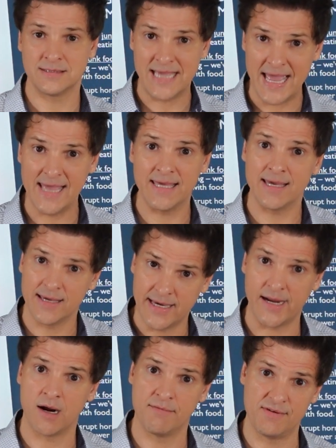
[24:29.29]
taking
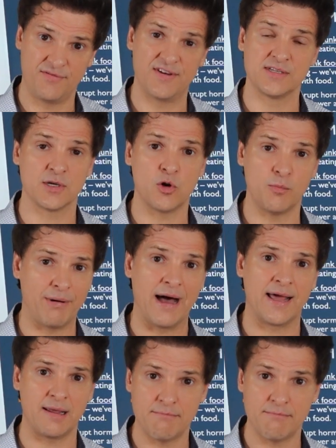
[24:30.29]
care of the physical body,